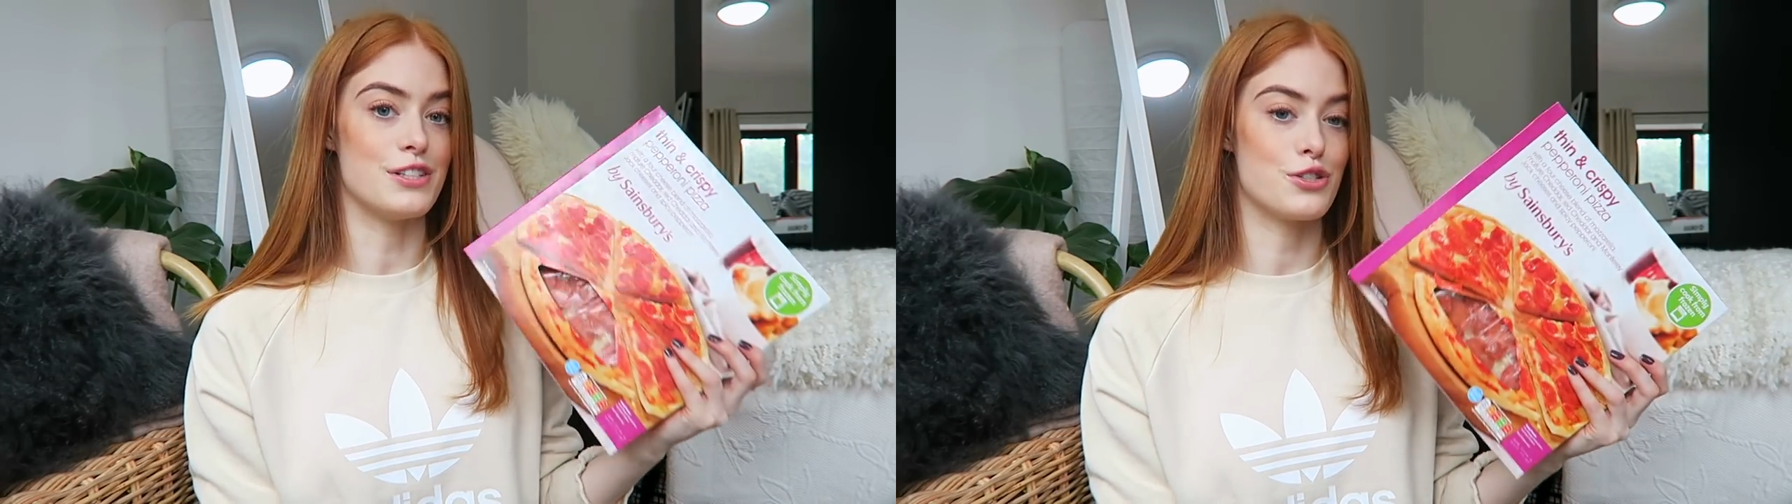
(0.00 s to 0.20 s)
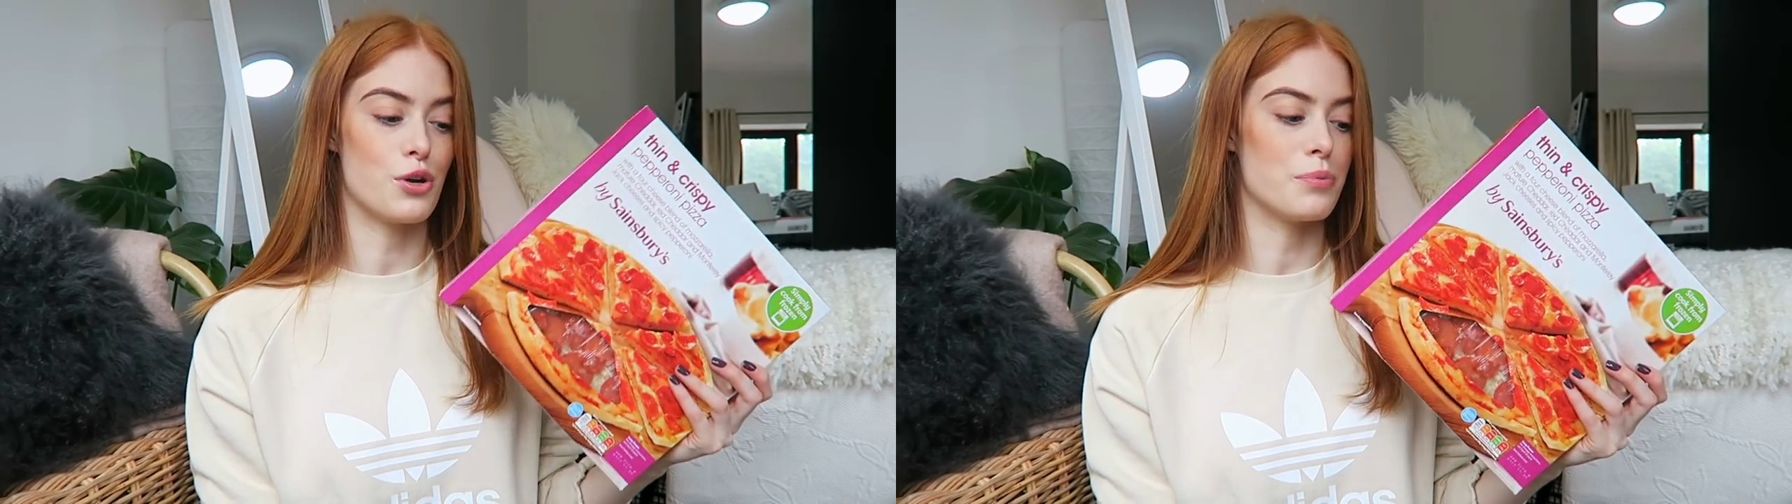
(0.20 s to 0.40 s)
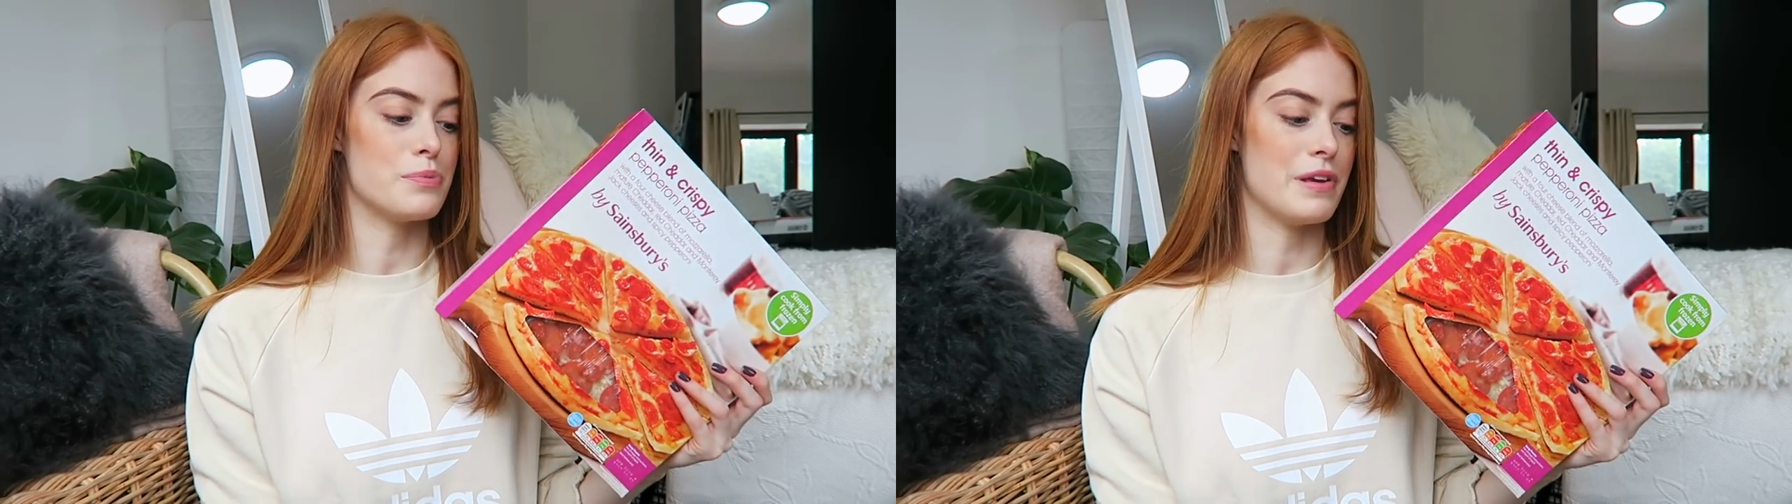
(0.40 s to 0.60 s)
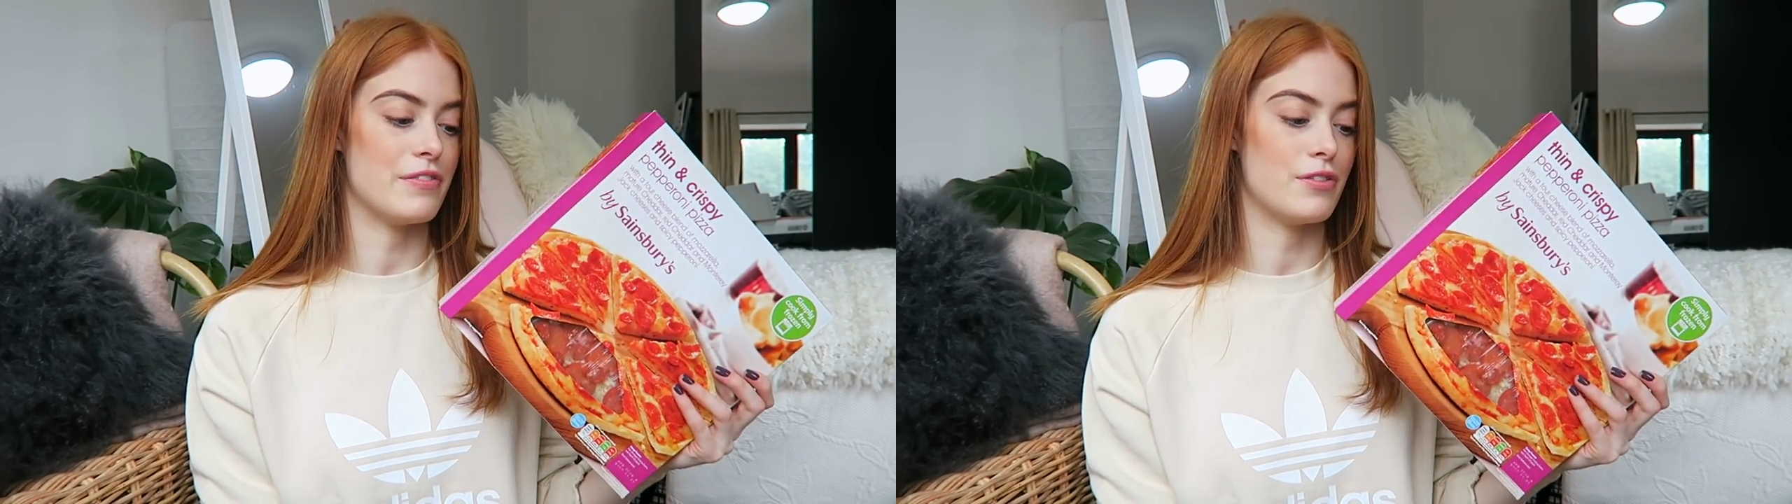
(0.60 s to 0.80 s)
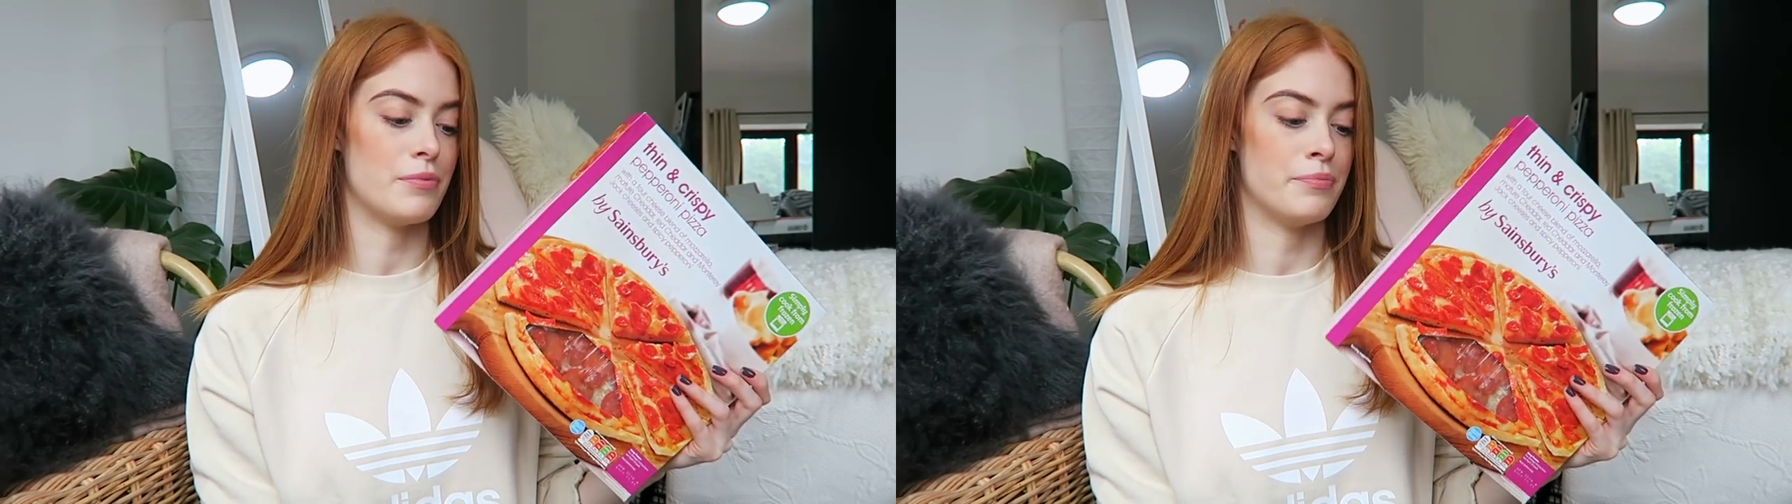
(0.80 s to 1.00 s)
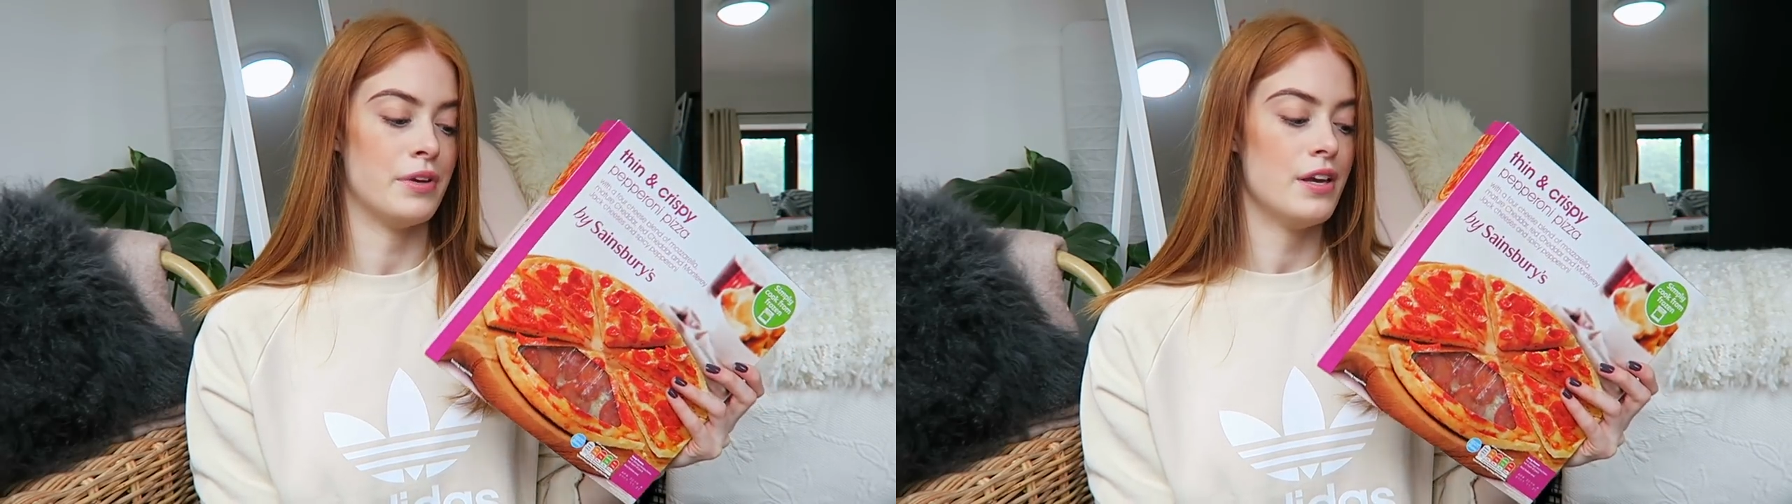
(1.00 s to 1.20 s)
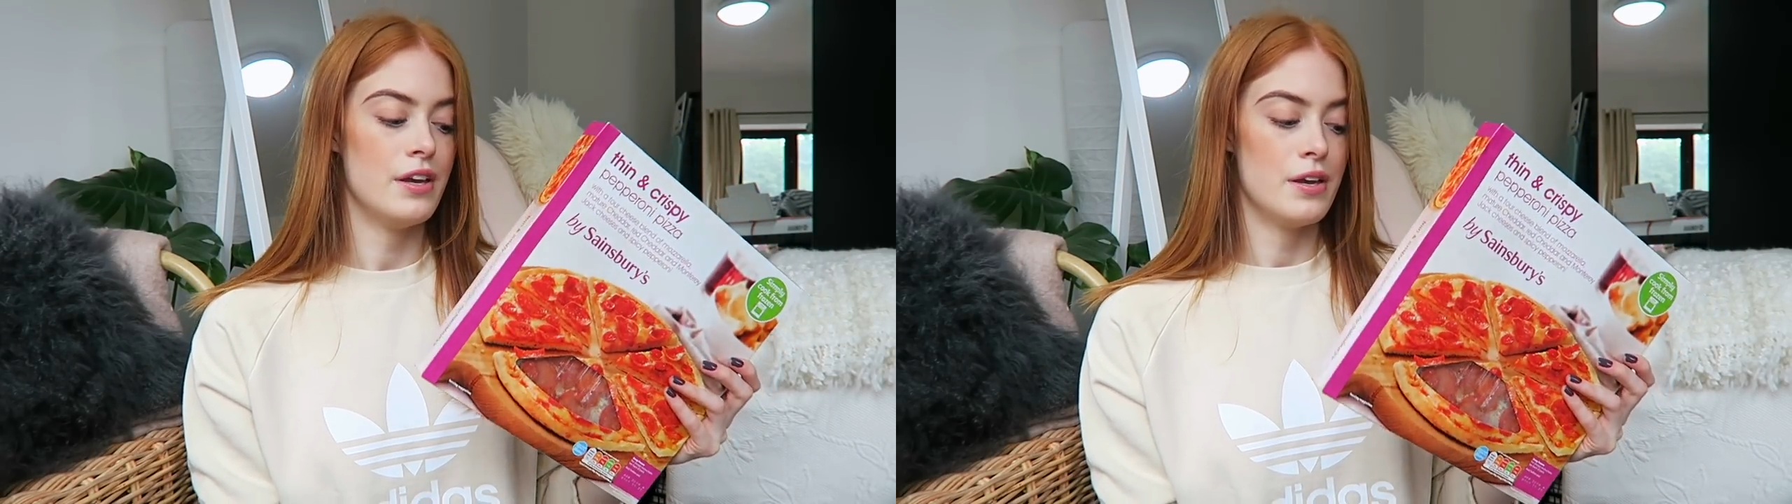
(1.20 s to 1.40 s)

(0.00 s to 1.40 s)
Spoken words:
has stopped me from